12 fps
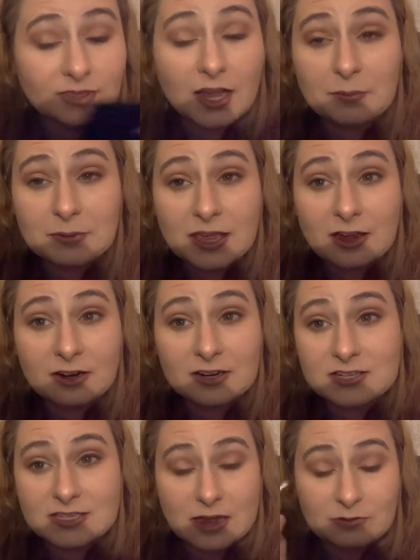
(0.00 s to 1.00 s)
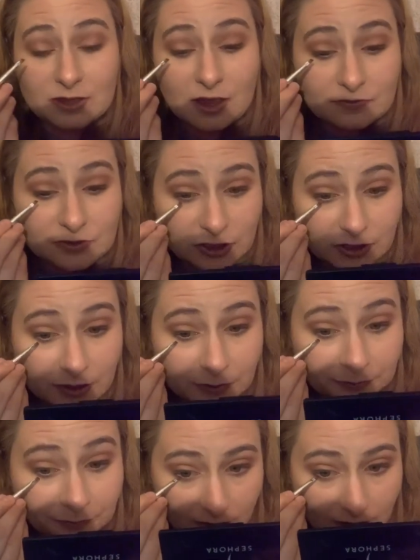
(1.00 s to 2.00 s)
I'm curious. I would love to
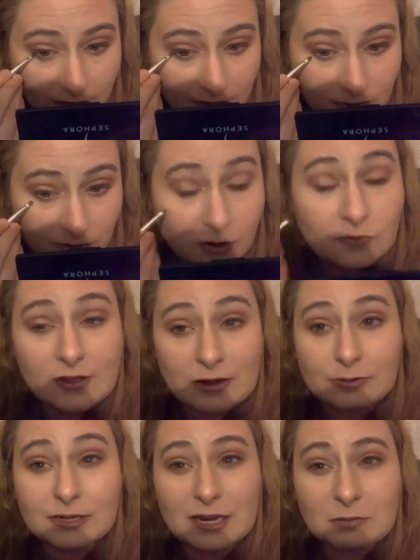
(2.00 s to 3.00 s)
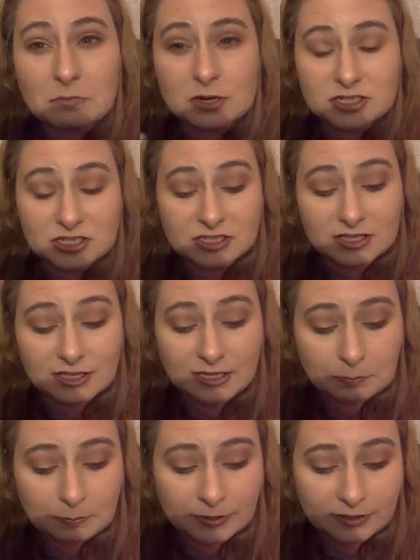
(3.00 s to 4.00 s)
know. I don't know if I would get much
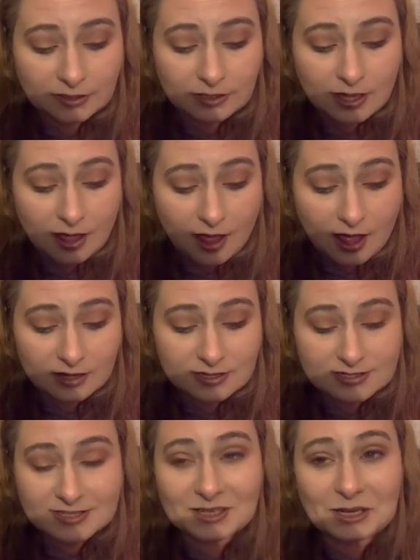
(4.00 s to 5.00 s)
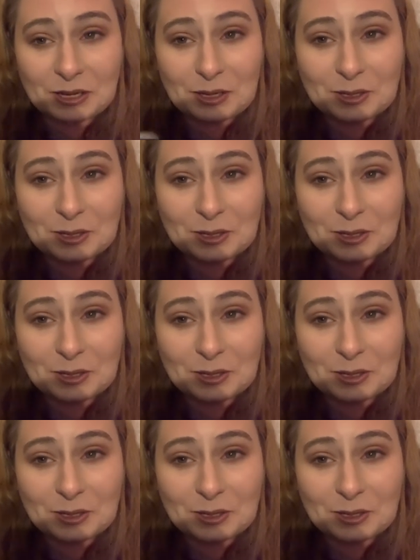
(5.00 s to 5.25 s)
sleep, honestly.